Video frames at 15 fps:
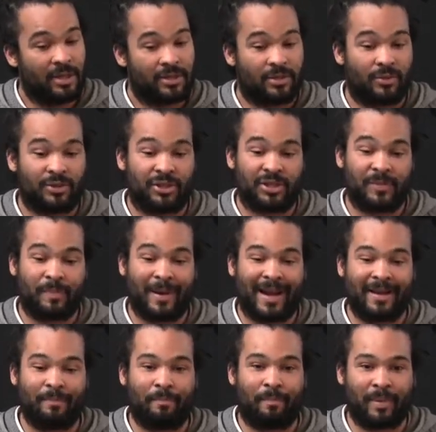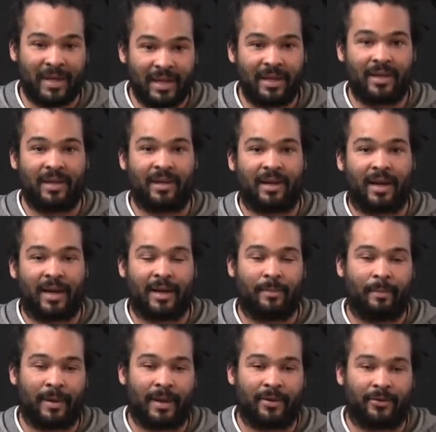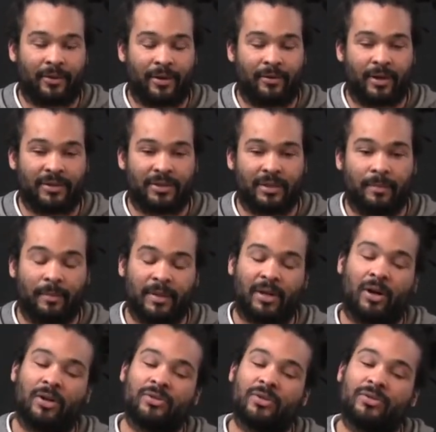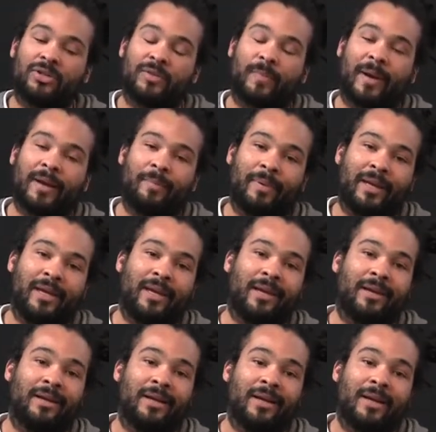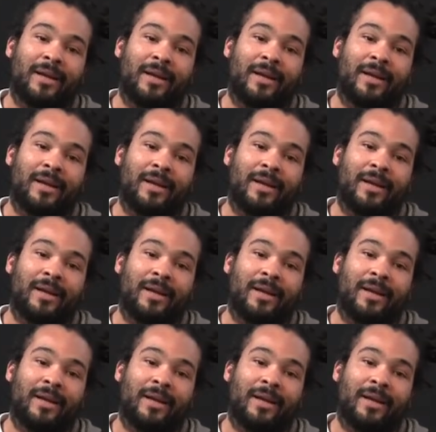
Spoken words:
So just by being, I am boundary crushing, but also just by being